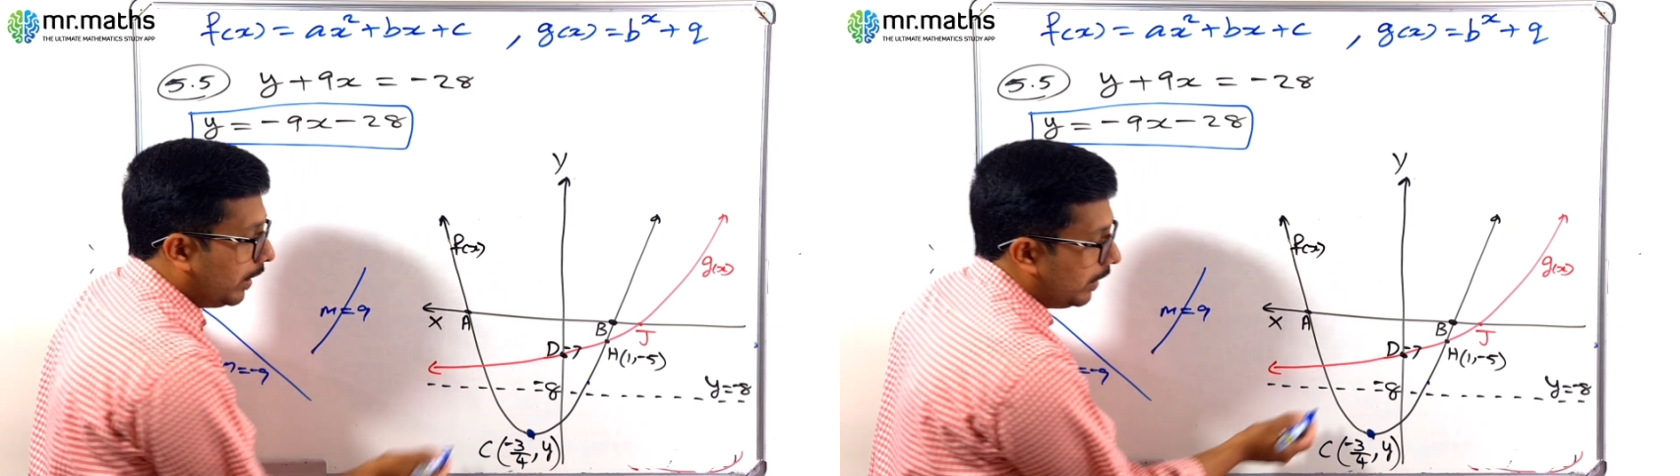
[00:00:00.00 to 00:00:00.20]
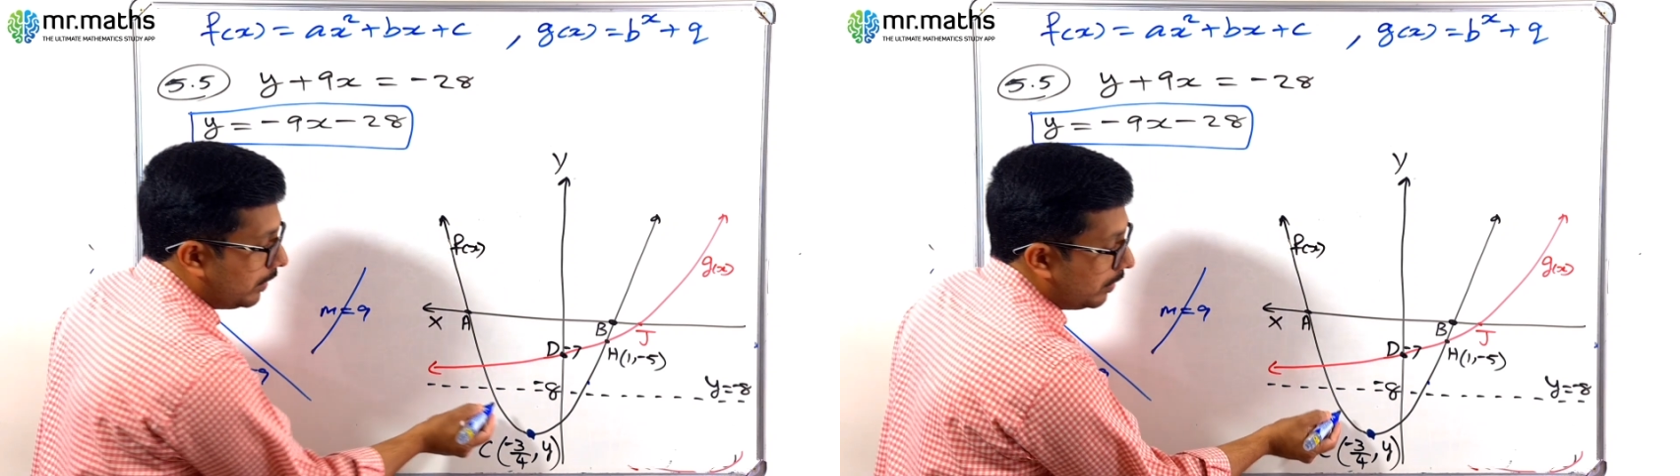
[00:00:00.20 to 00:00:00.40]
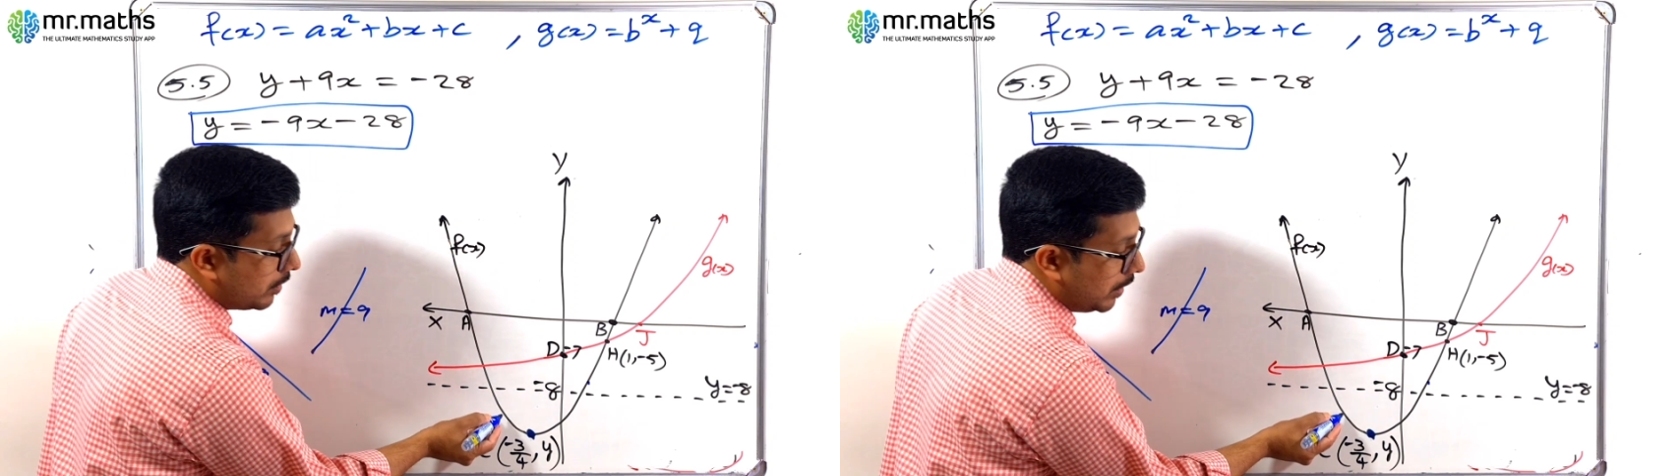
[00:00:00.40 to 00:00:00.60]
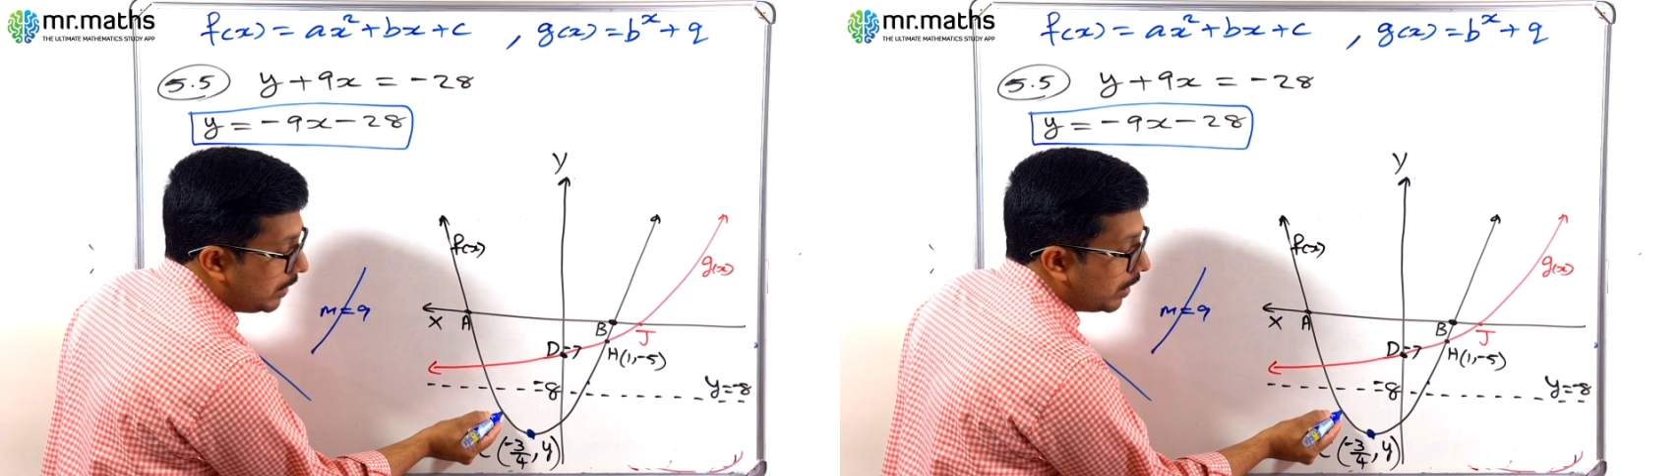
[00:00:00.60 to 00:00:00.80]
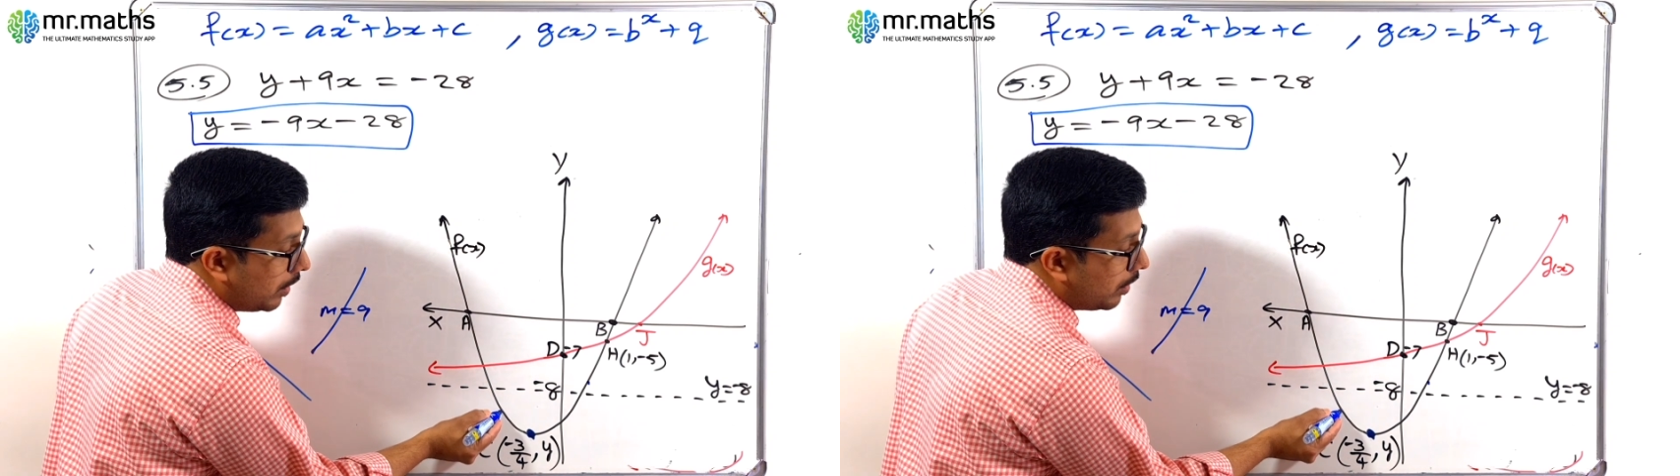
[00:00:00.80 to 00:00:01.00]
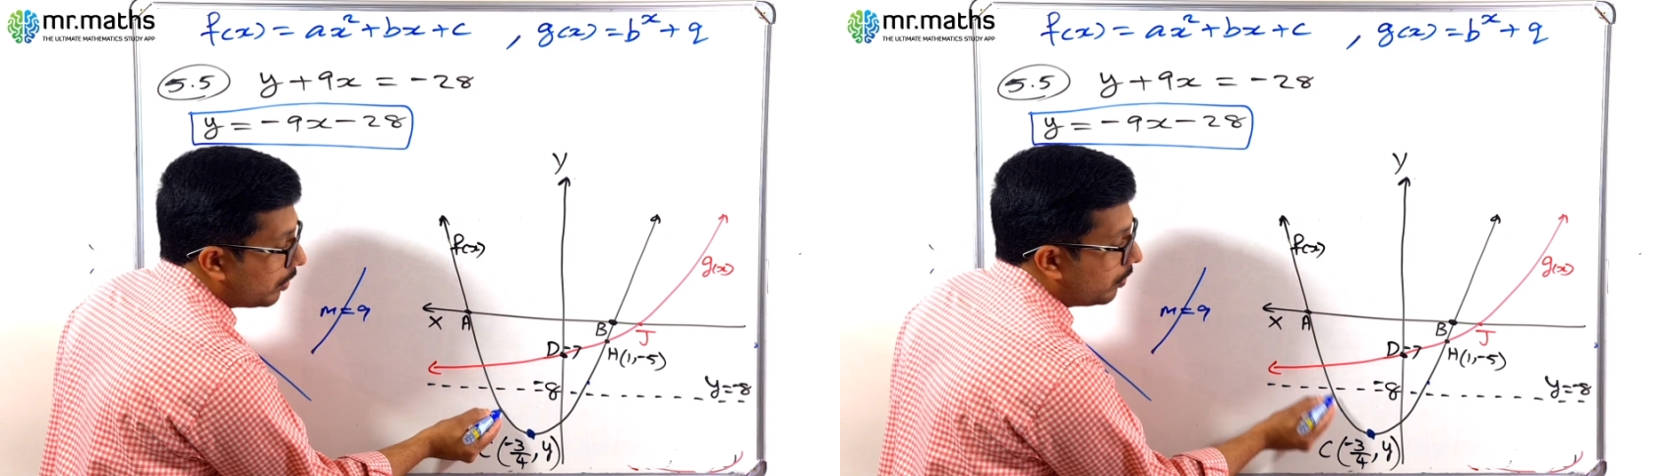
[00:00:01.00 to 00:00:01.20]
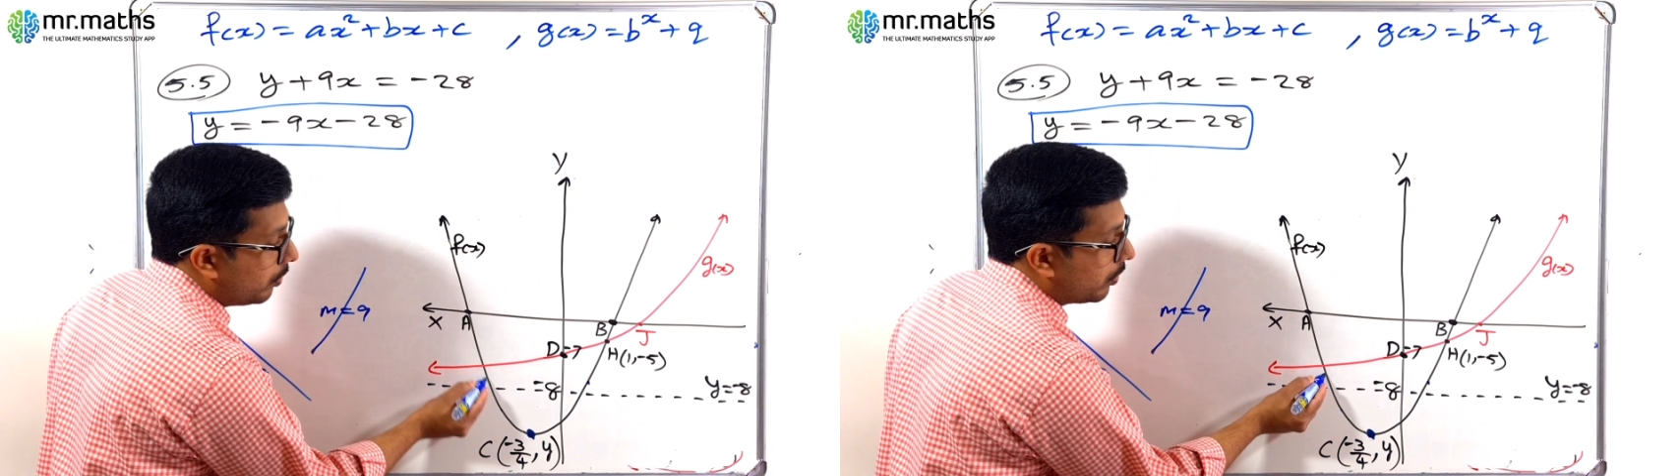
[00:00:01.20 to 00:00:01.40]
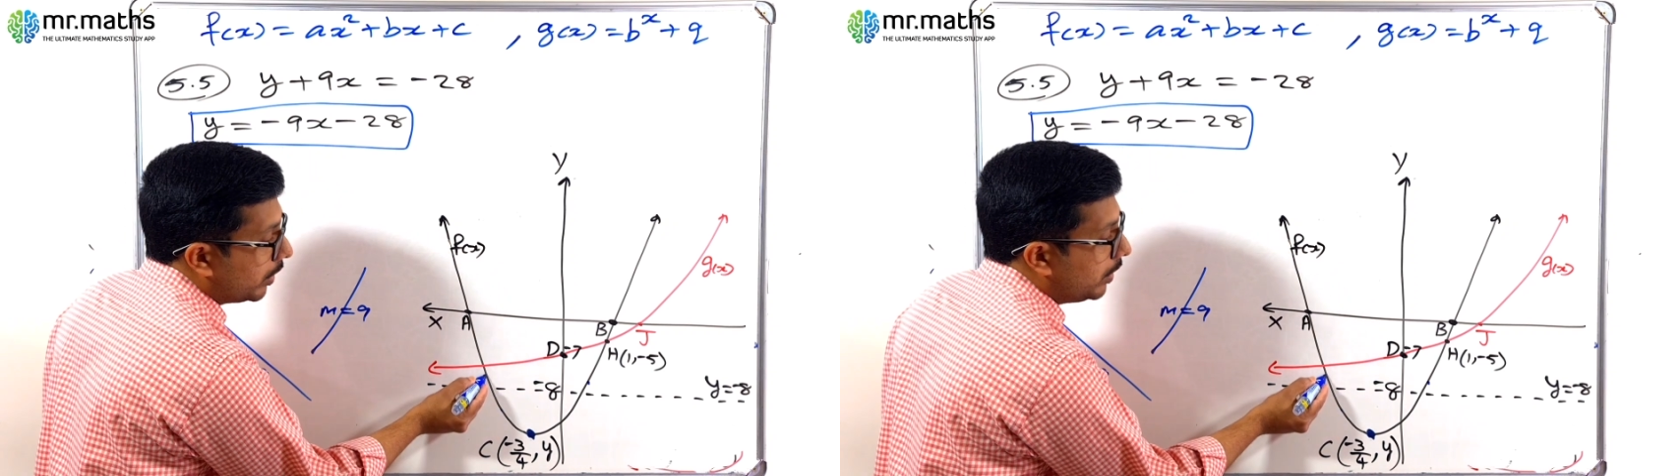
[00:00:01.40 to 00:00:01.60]
it is here
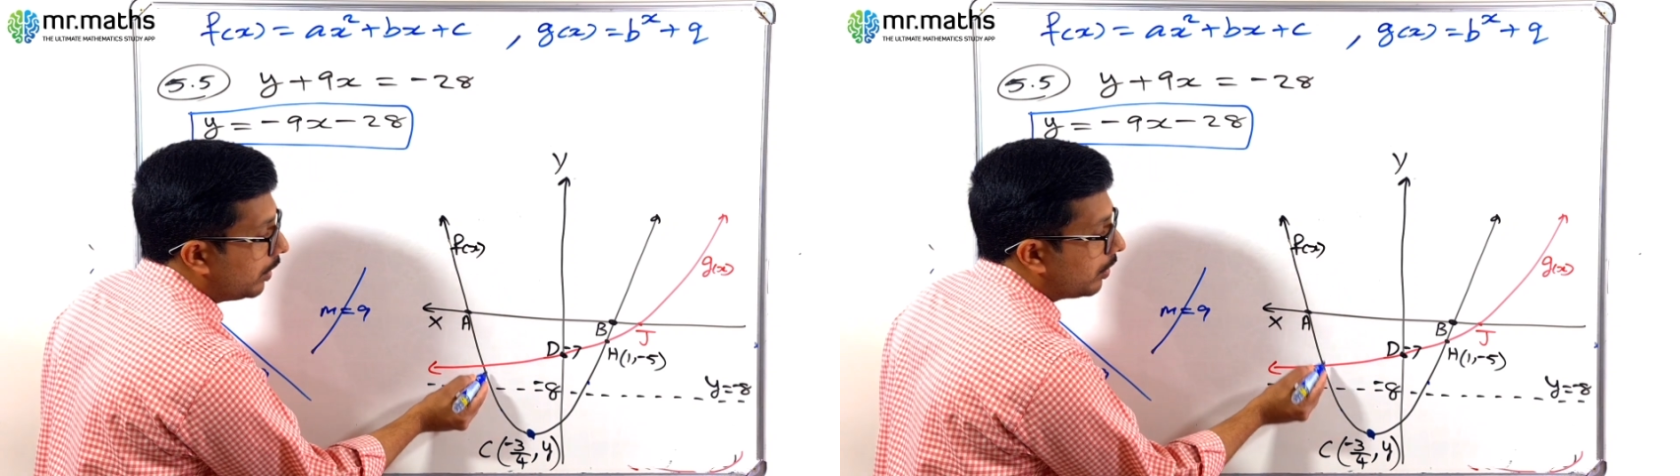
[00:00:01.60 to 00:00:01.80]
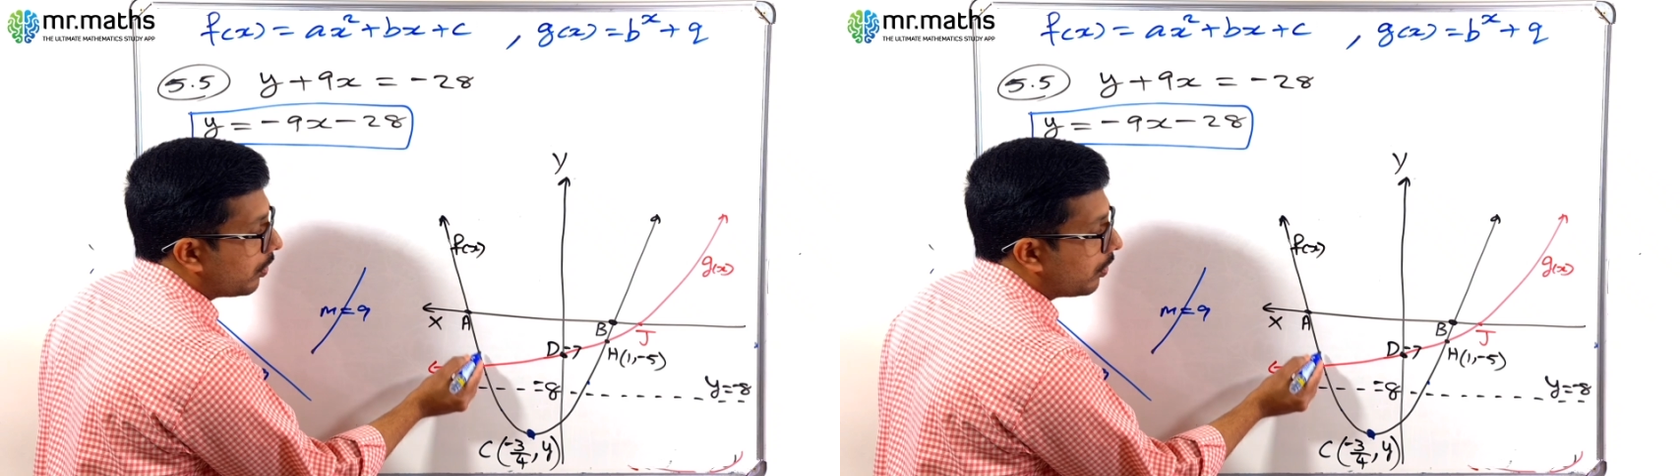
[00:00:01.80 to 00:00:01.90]
or here